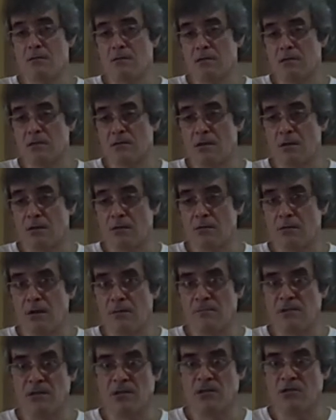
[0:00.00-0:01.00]
So
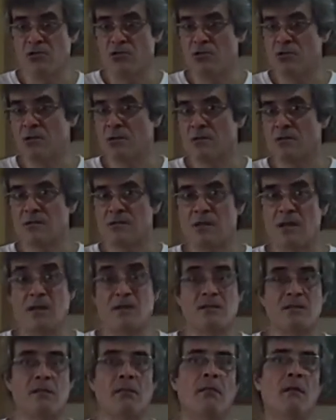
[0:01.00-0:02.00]
I mean, he just
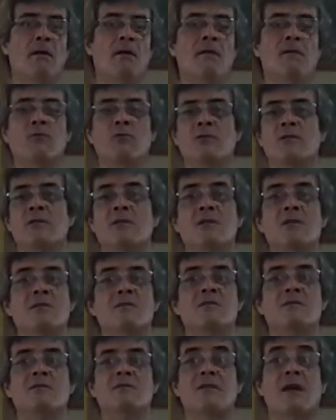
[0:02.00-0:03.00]
he's in love with
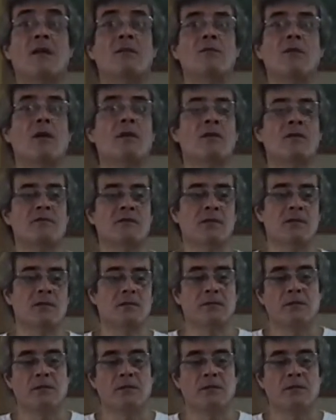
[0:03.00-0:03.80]
this technology.